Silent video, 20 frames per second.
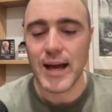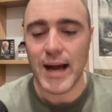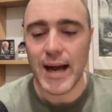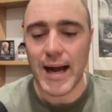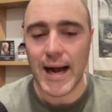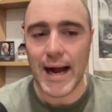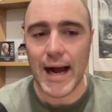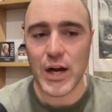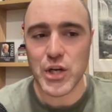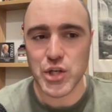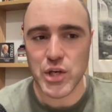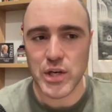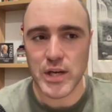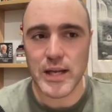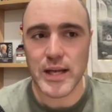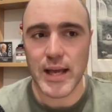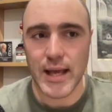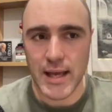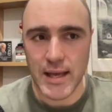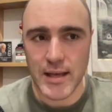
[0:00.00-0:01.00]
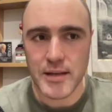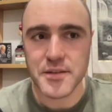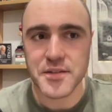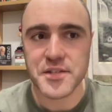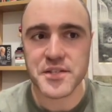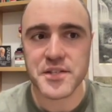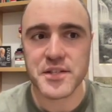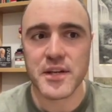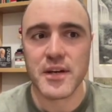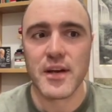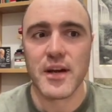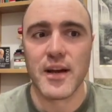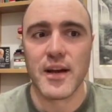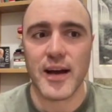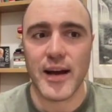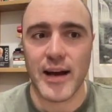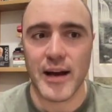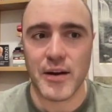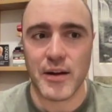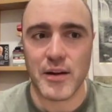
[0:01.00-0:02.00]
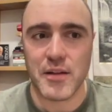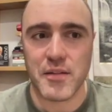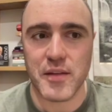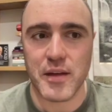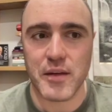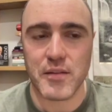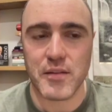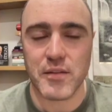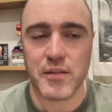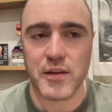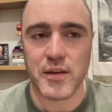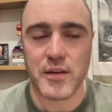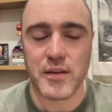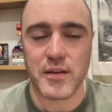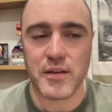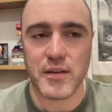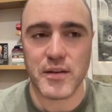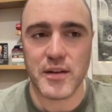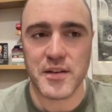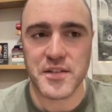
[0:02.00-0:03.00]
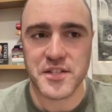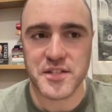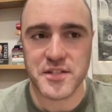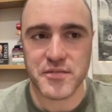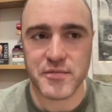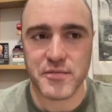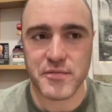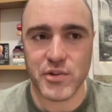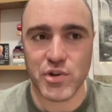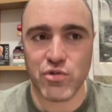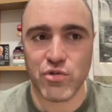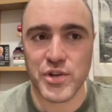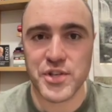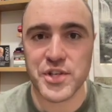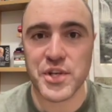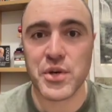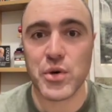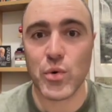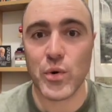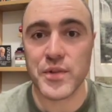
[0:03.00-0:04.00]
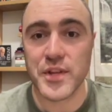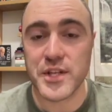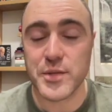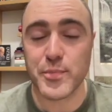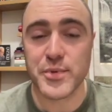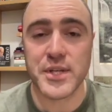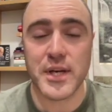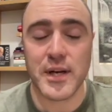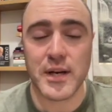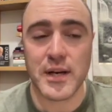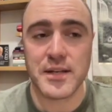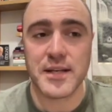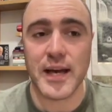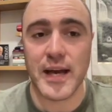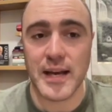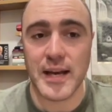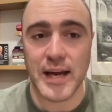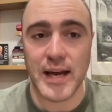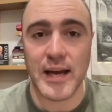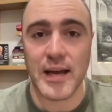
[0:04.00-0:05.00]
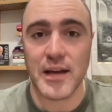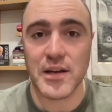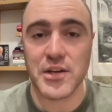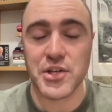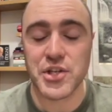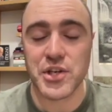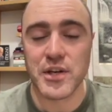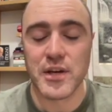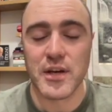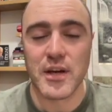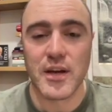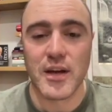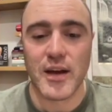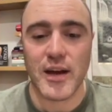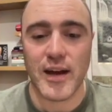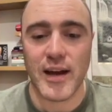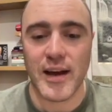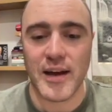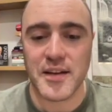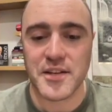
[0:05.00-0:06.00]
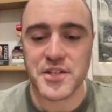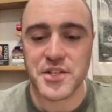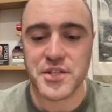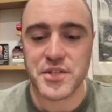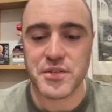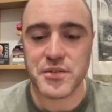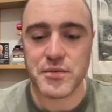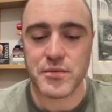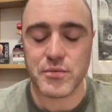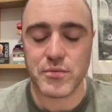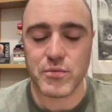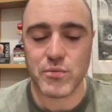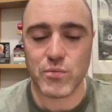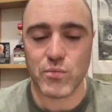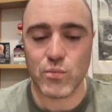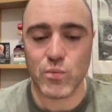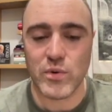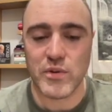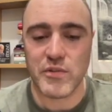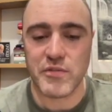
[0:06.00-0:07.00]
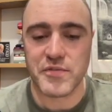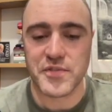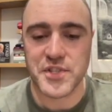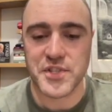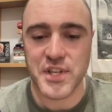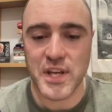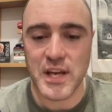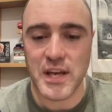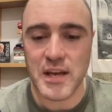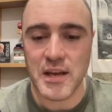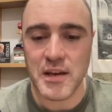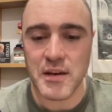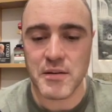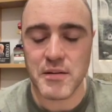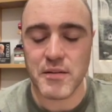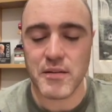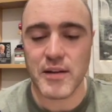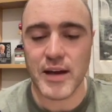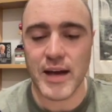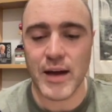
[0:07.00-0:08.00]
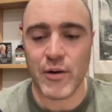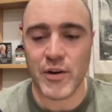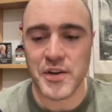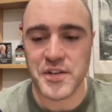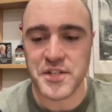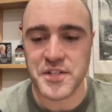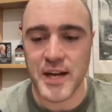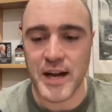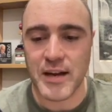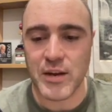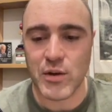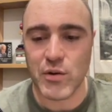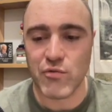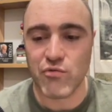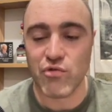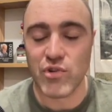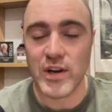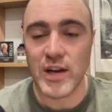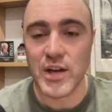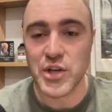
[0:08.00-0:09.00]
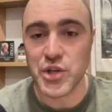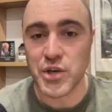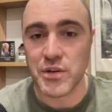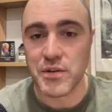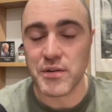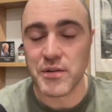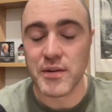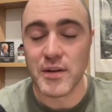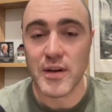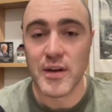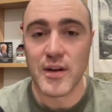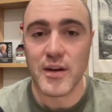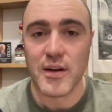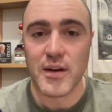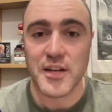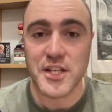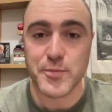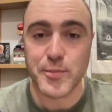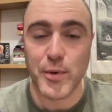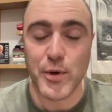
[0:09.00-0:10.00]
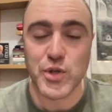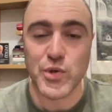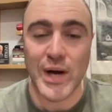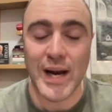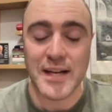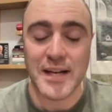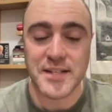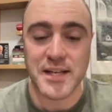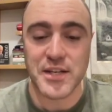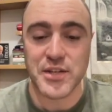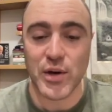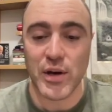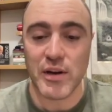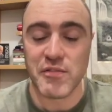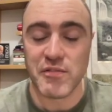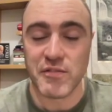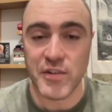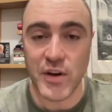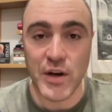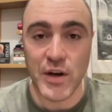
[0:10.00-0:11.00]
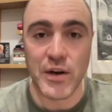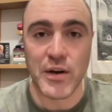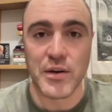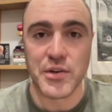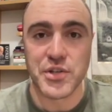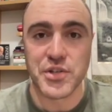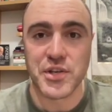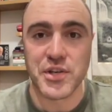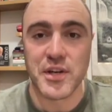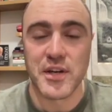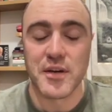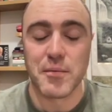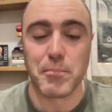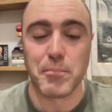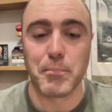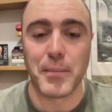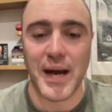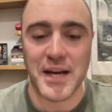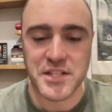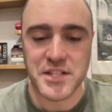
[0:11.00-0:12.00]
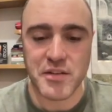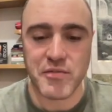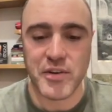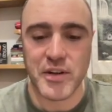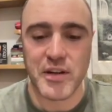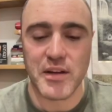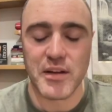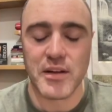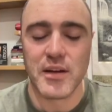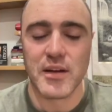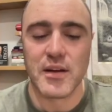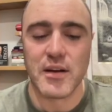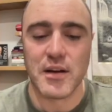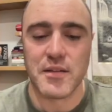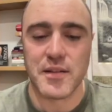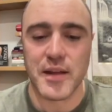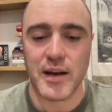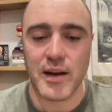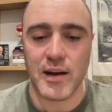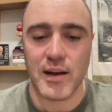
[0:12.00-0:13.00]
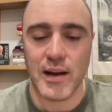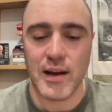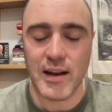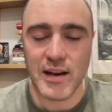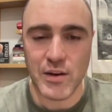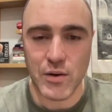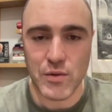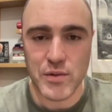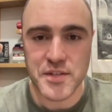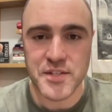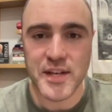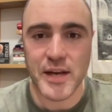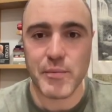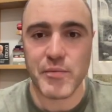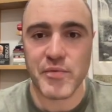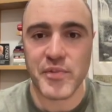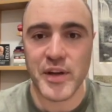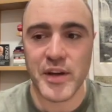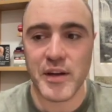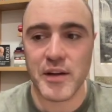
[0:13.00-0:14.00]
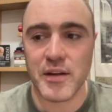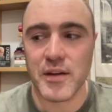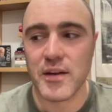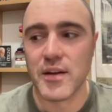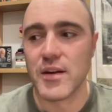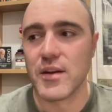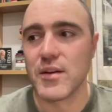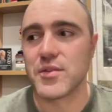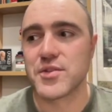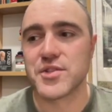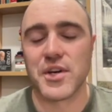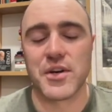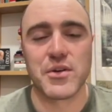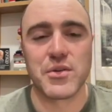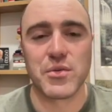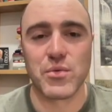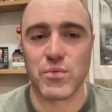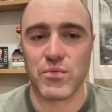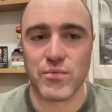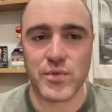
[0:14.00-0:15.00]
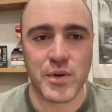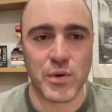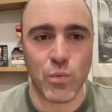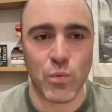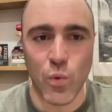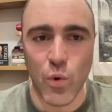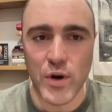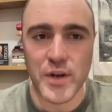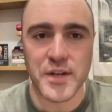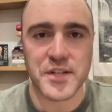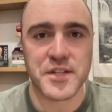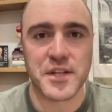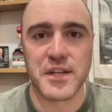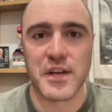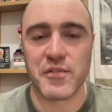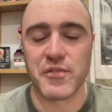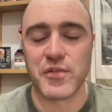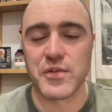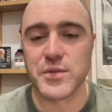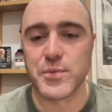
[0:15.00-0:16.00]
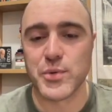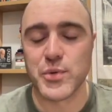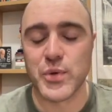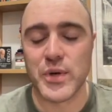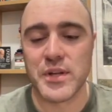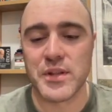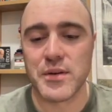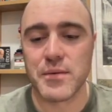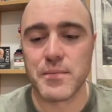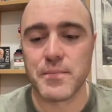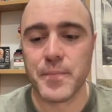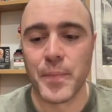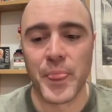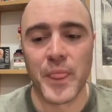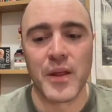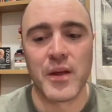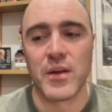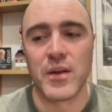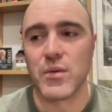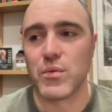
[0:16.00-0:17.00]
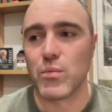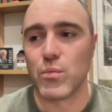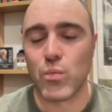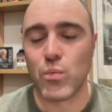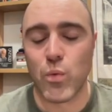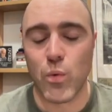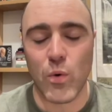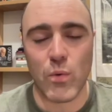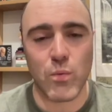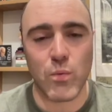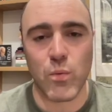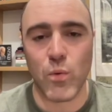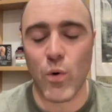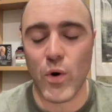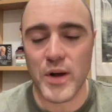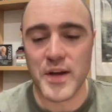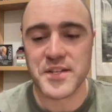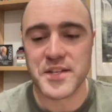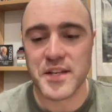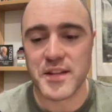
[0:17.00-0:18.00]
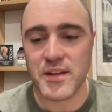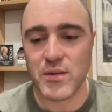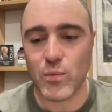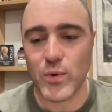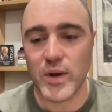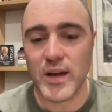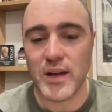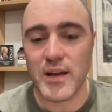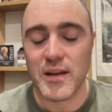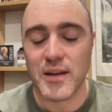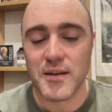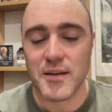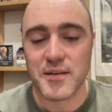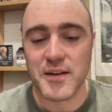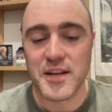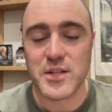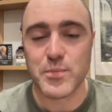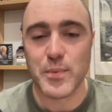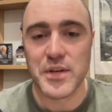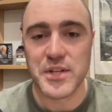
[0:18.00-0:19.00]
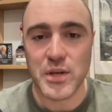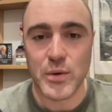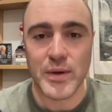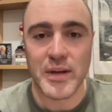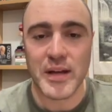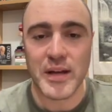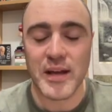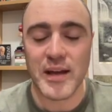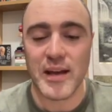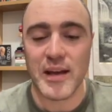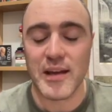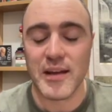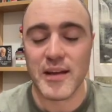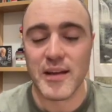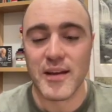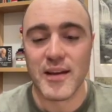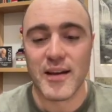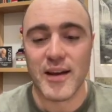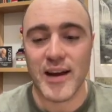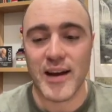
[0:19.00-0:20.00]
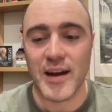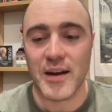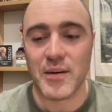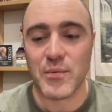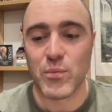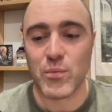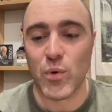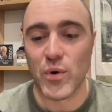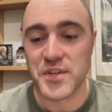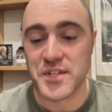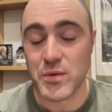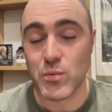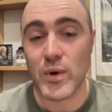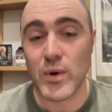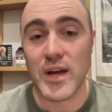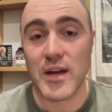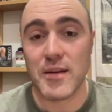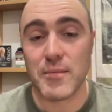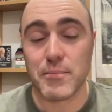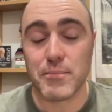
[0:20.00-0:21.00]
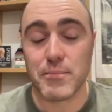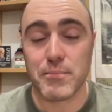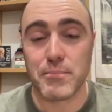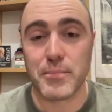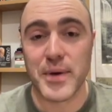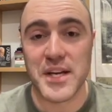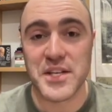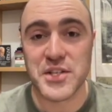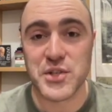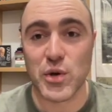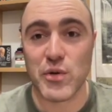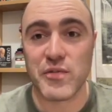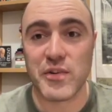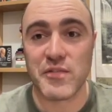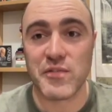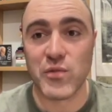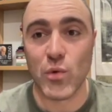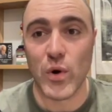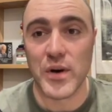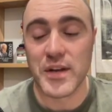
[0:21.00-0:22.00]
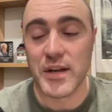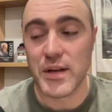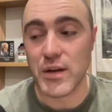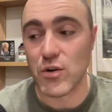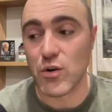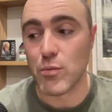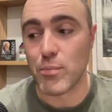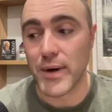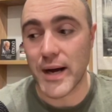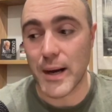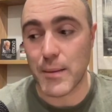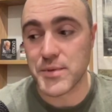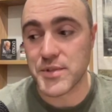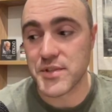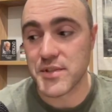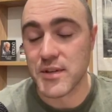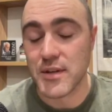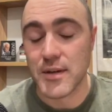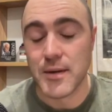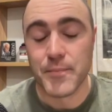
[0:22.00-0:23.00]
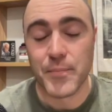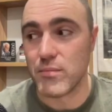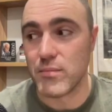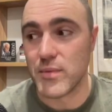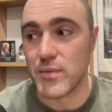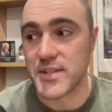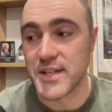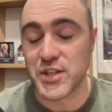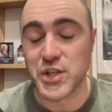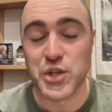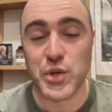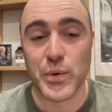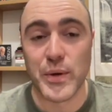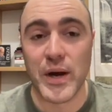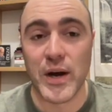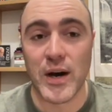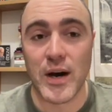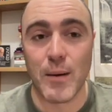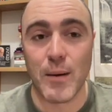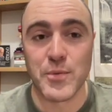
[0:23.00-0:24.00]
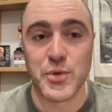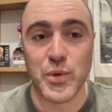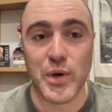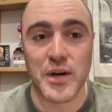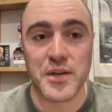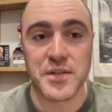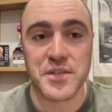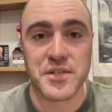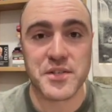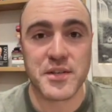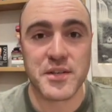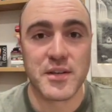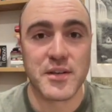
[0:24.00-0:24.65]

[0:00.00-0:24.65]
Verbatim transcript: actually is. And I think that it's critical in this particular day and age, as we've seen our understanding of religion and spirituality diverge massively. Like, they're clearly not the same thing. So, you know, what is the difference between them? What is it that we need to be doing here? And what is it we're best off avoiding, or perhaps is actually doing harm to us?